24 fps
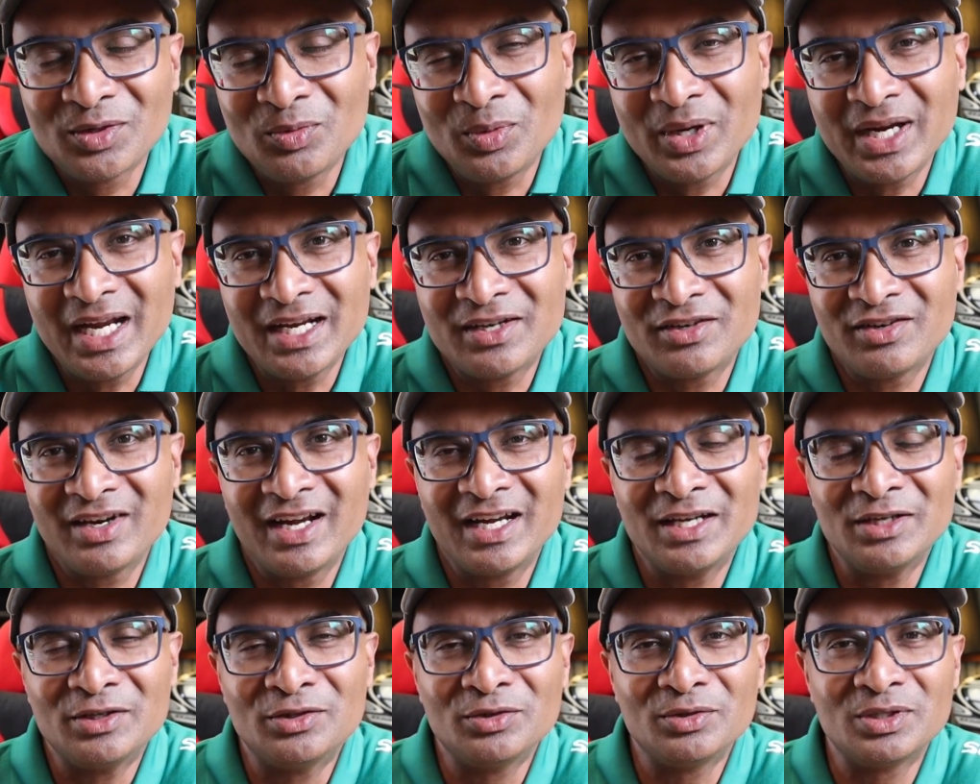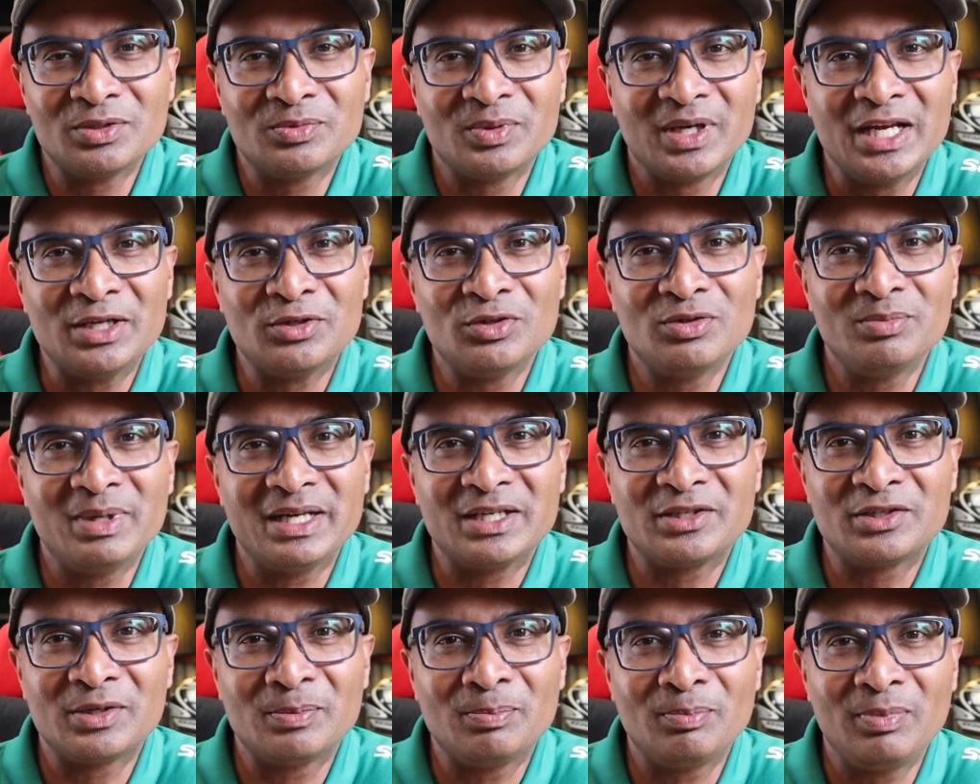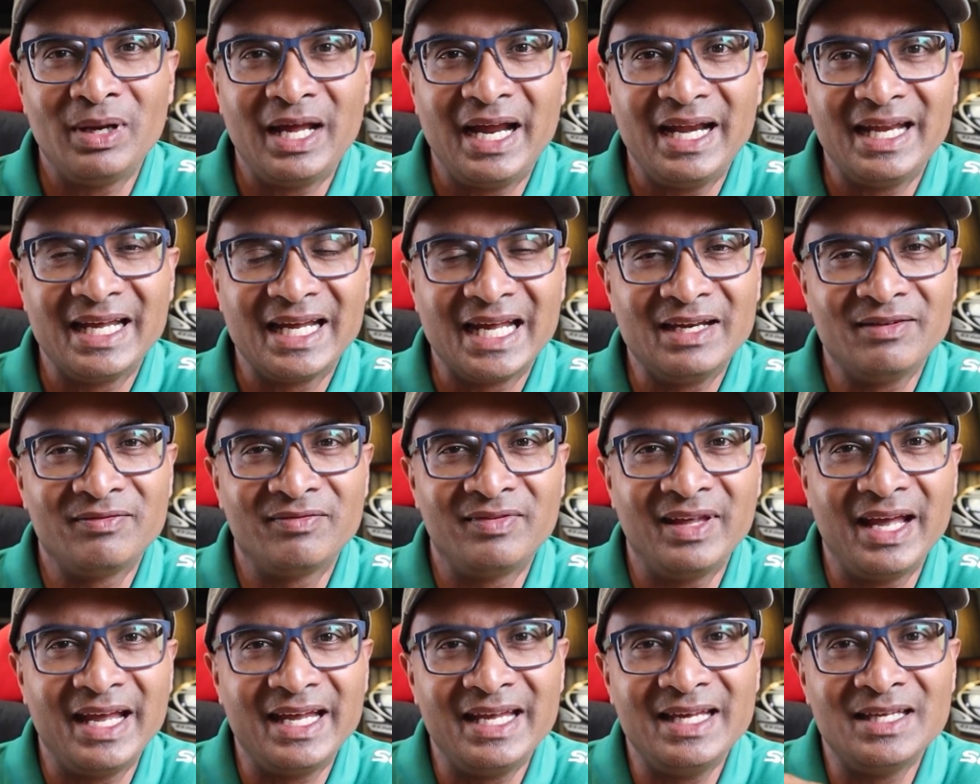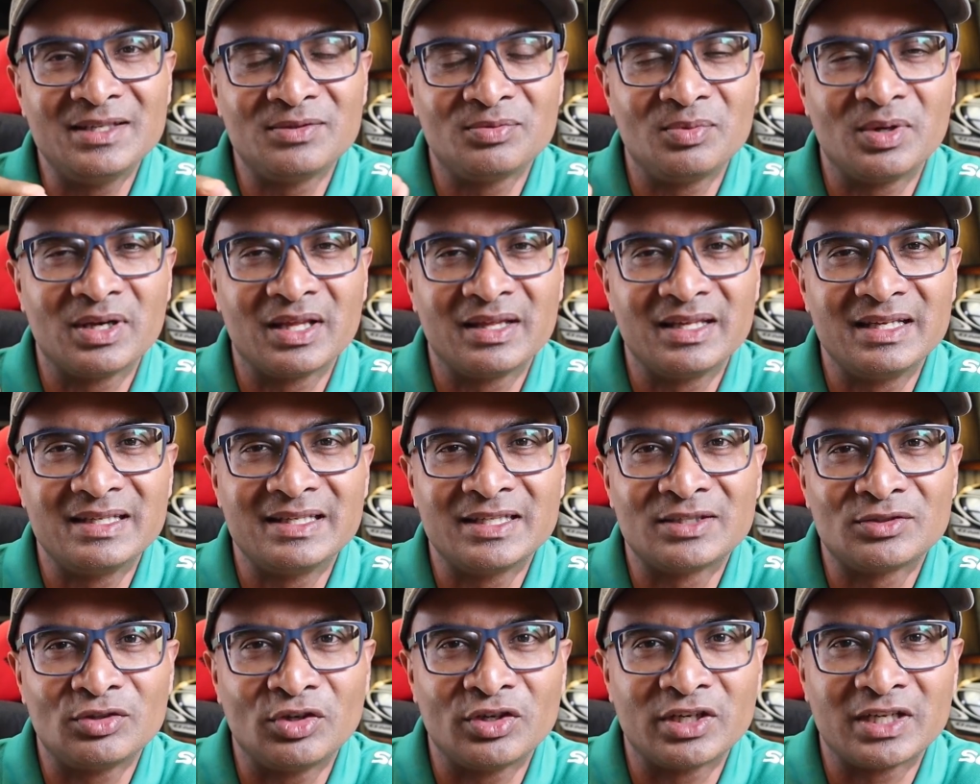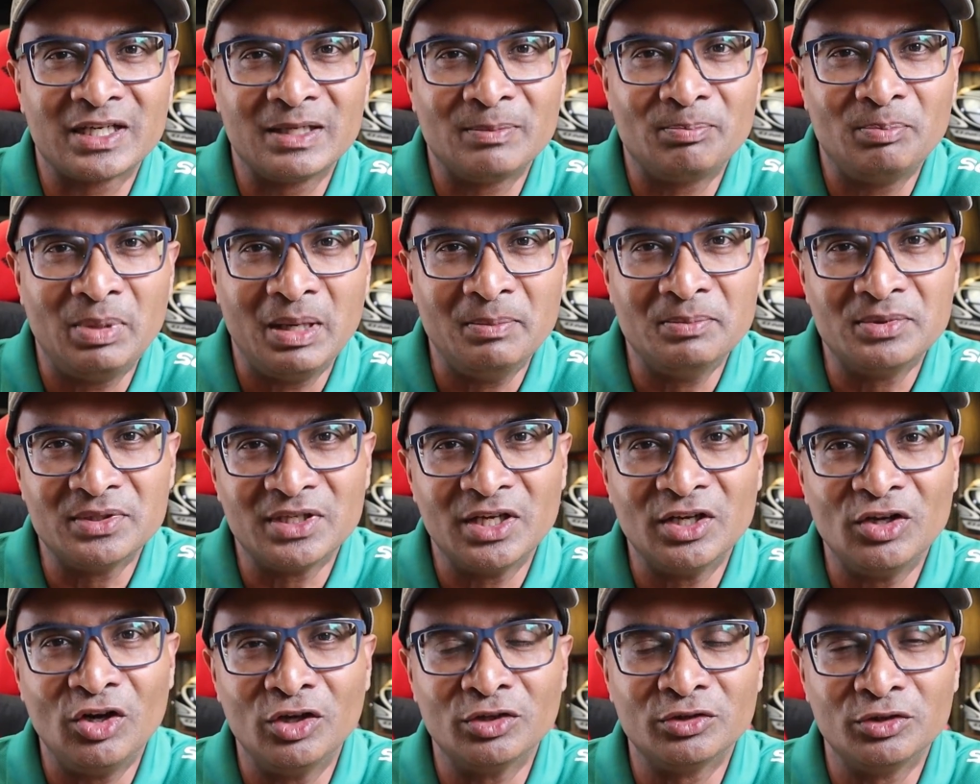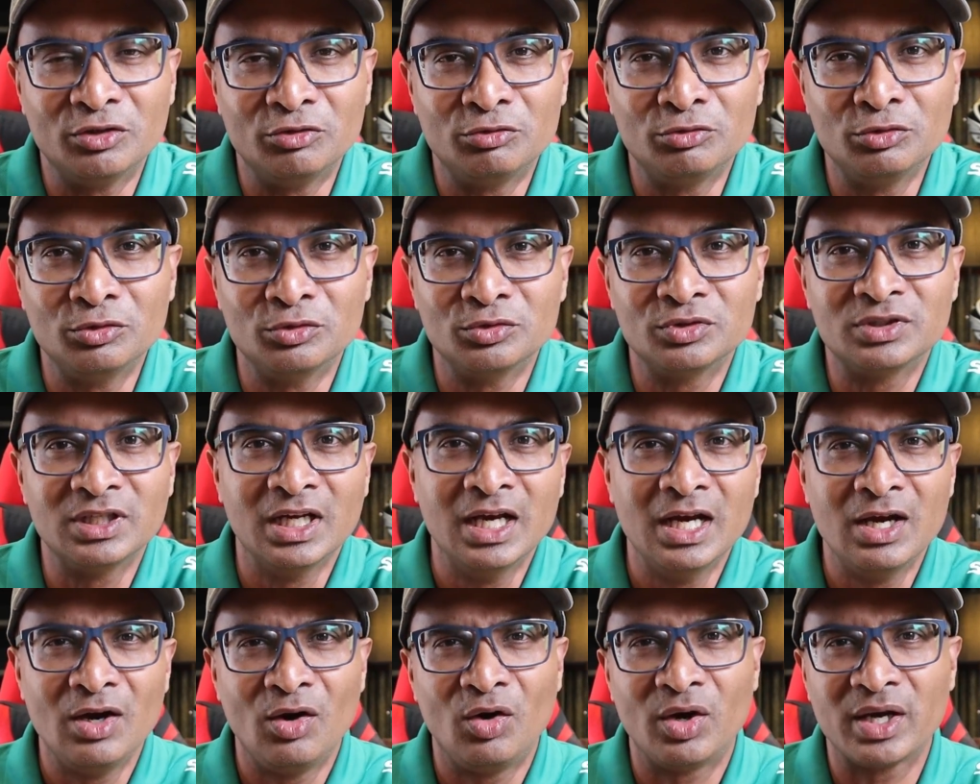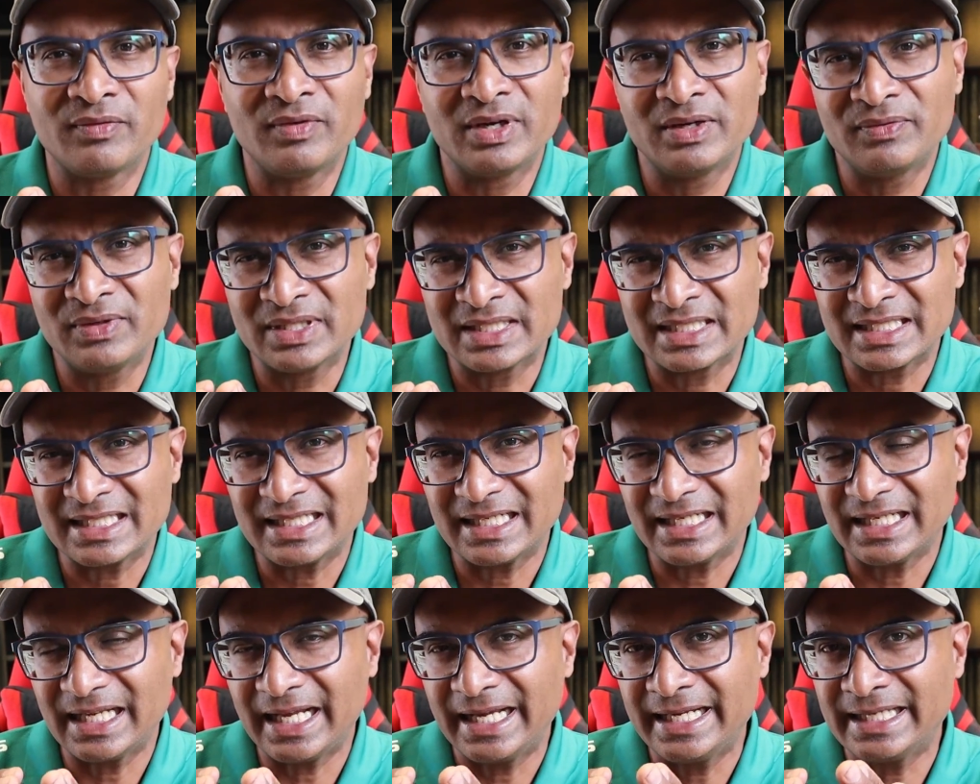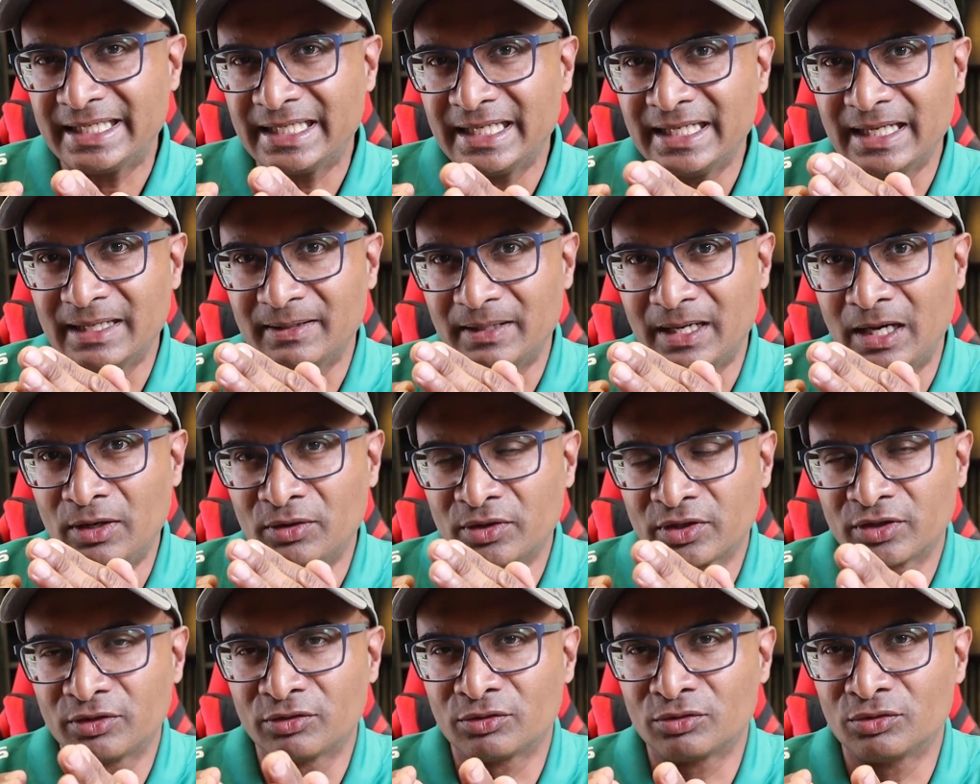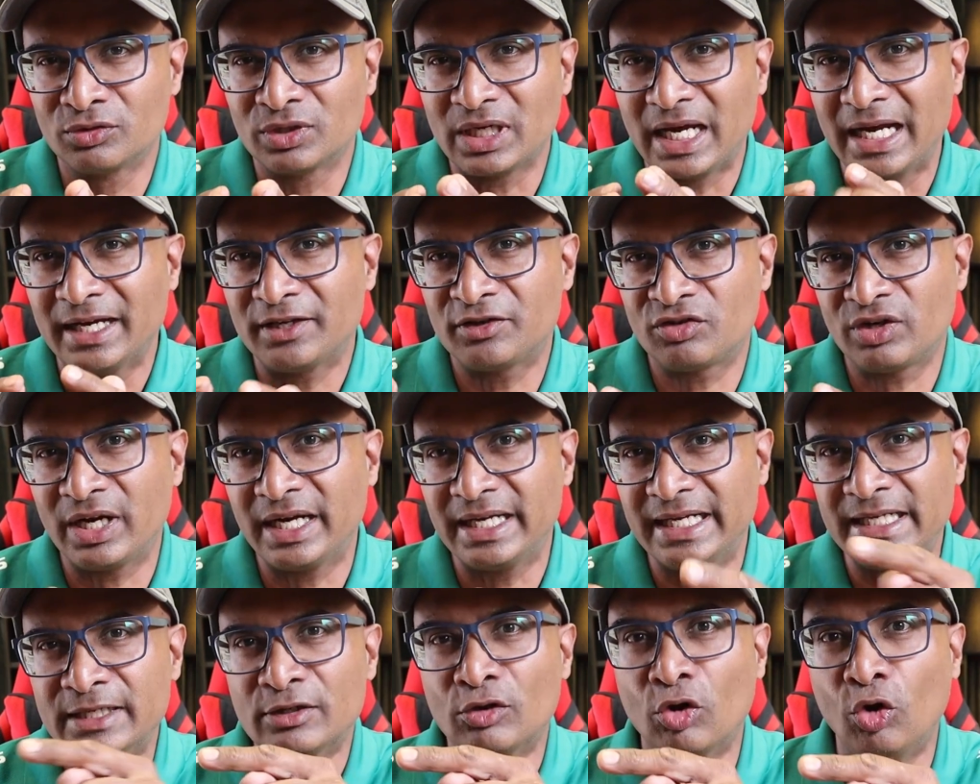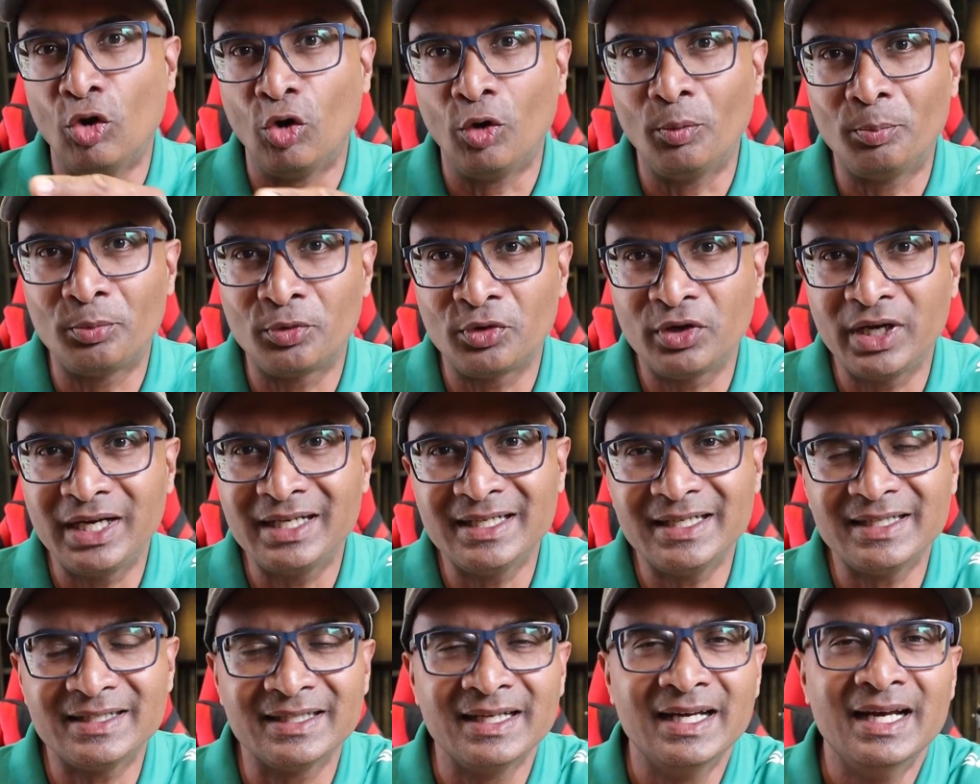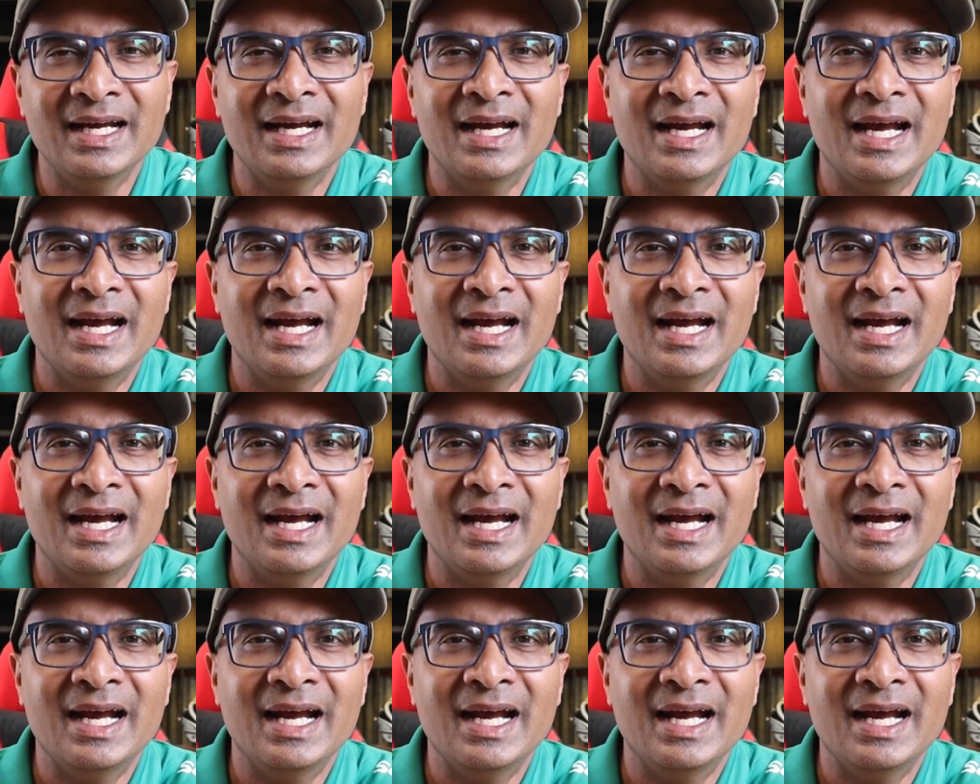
So what I try and do is when I do my trip planning, and if there is one of these historical pubs along the route, or even if it's slightly out of the route, I try and incorporate it.